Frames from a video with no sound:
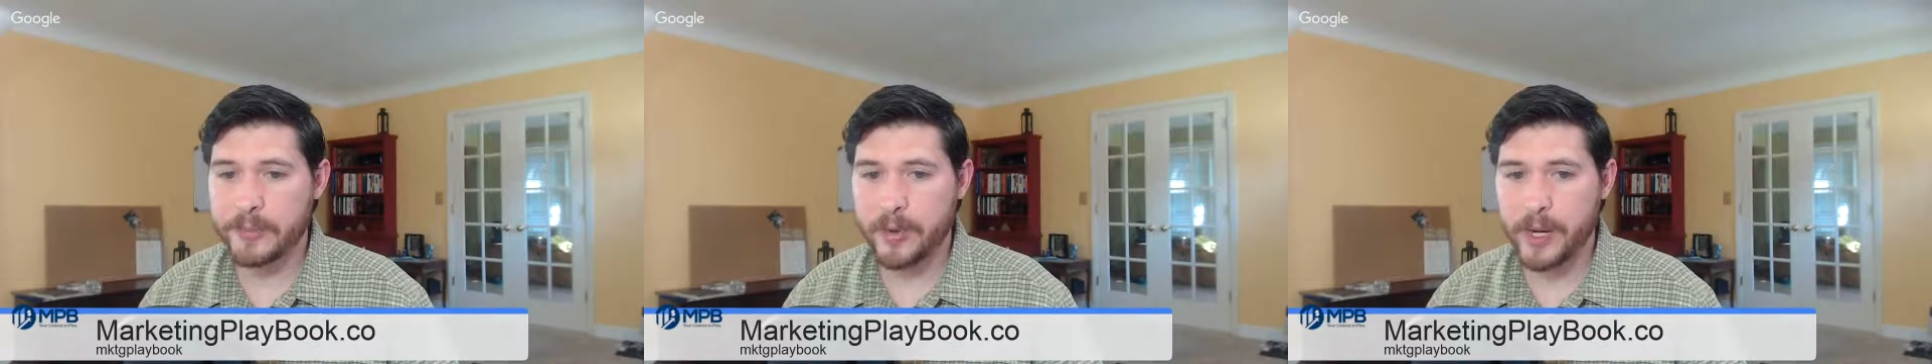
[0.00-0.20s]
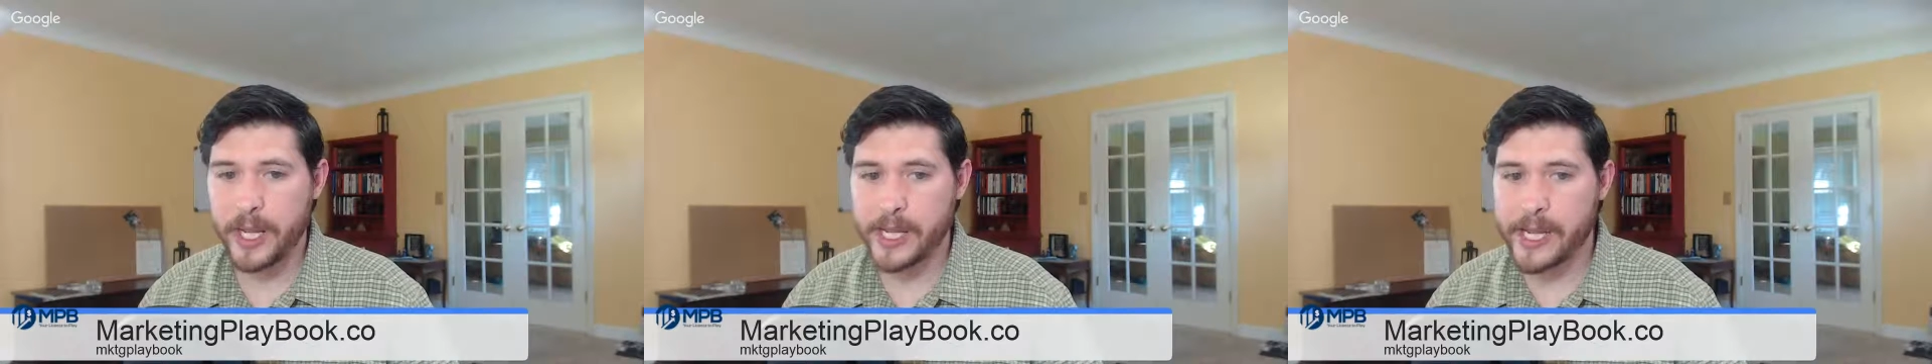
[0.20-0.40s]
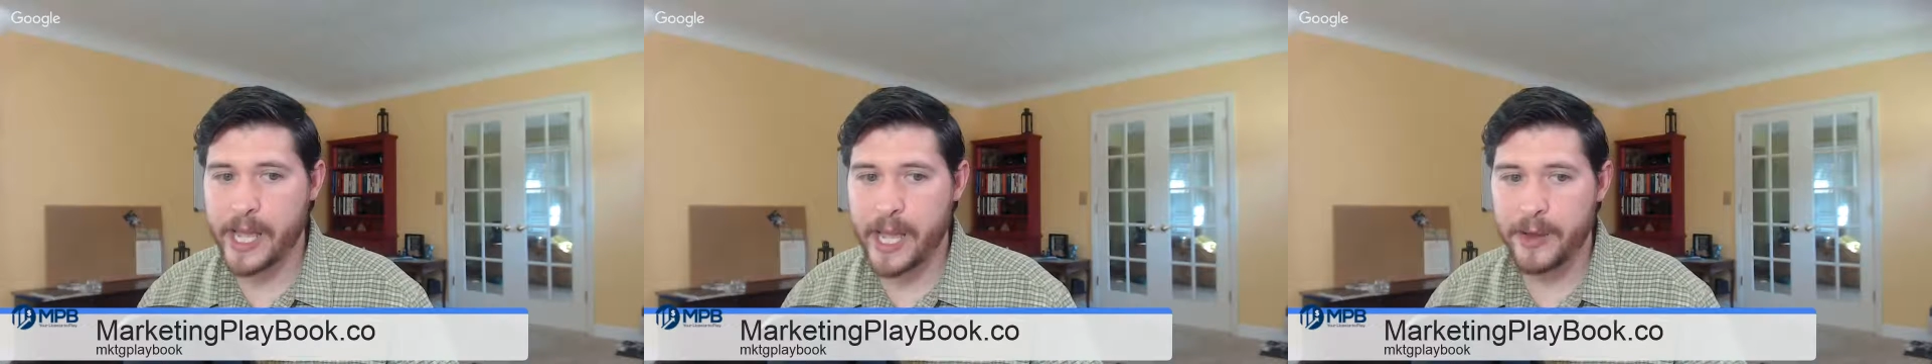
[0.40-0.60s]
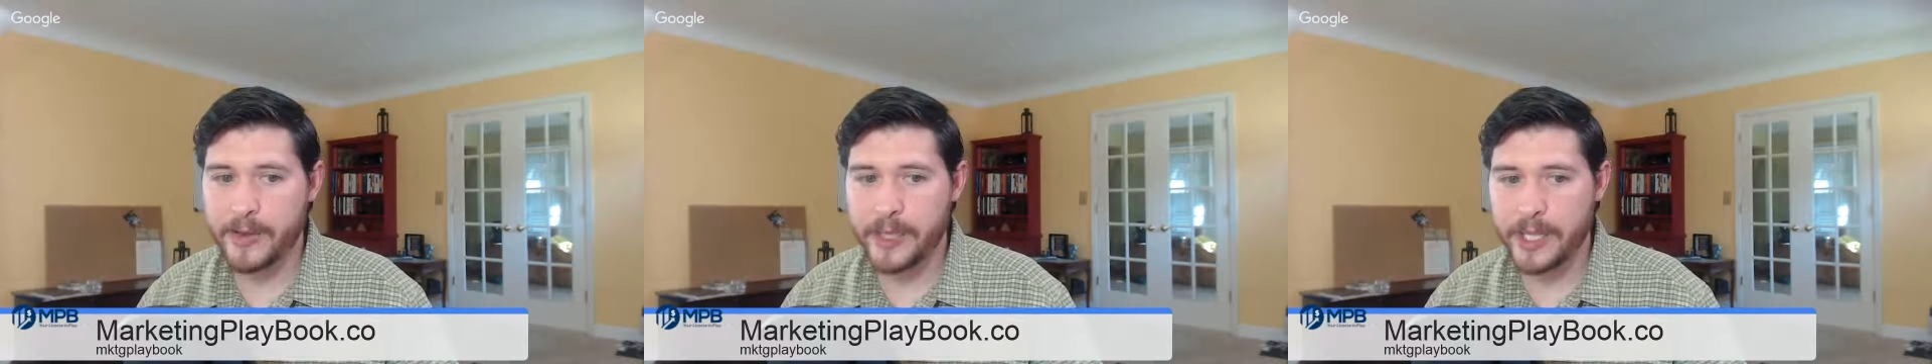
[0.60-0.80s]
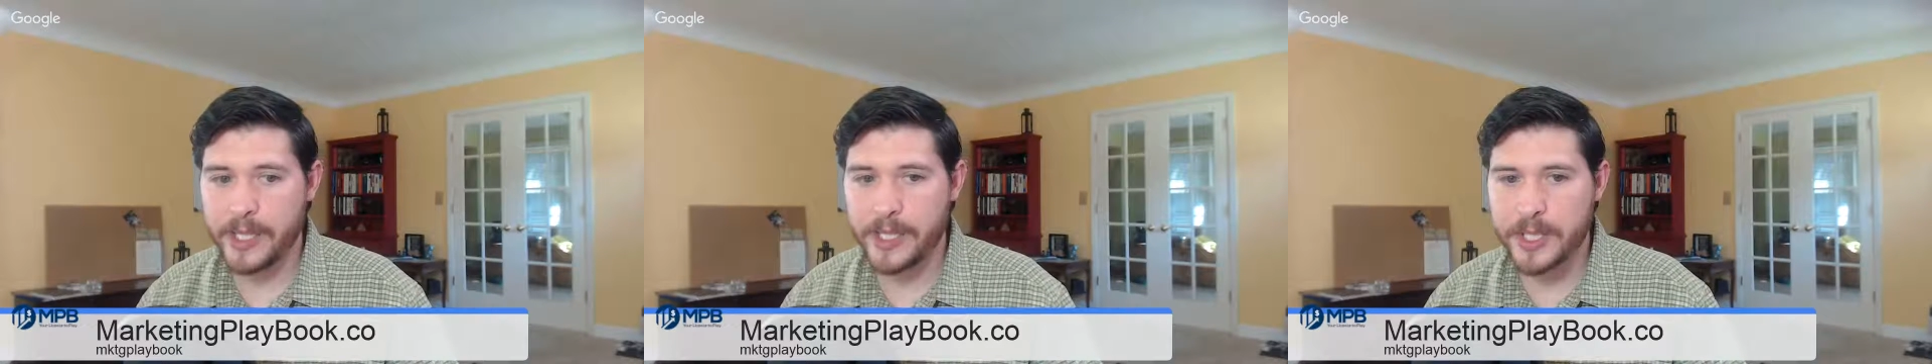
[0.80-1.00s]
break
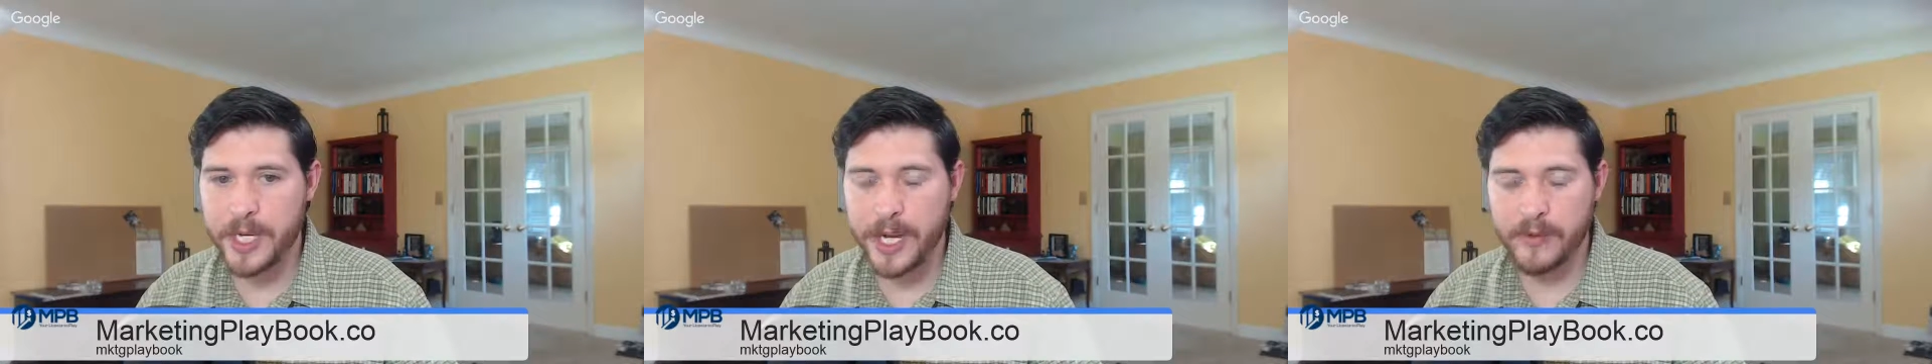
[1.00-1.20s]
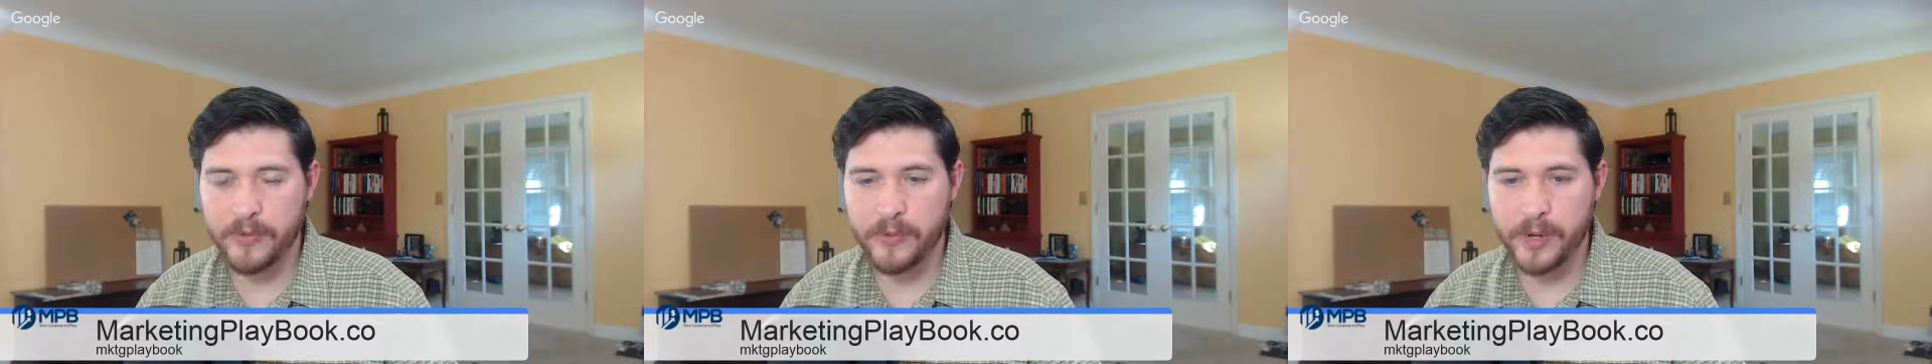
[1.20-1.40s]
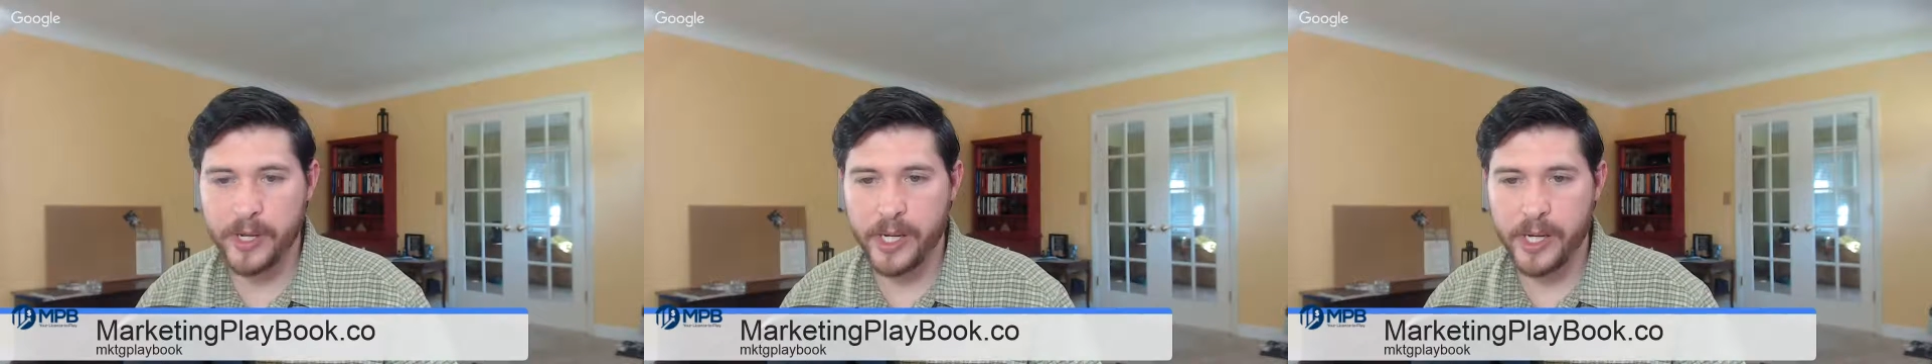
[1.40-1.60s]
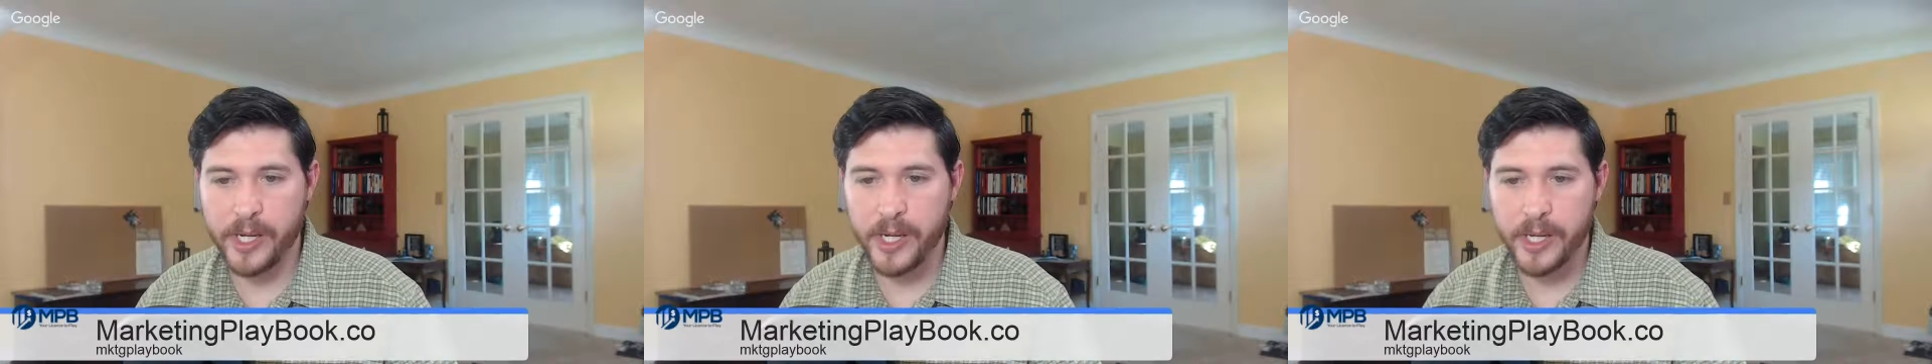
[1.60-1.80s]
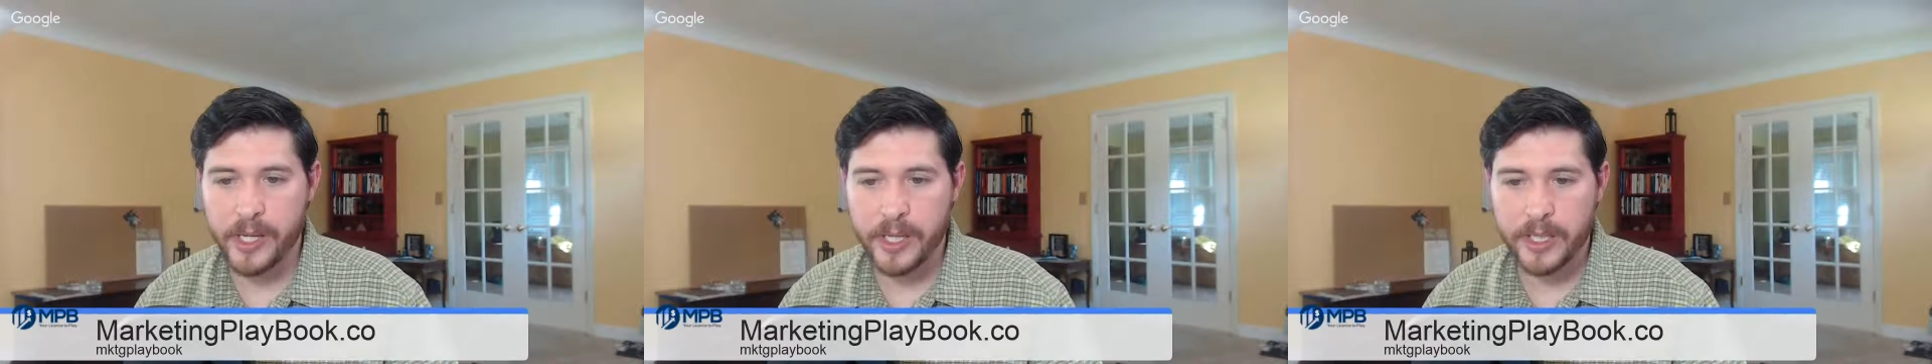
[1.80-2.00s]
out each and every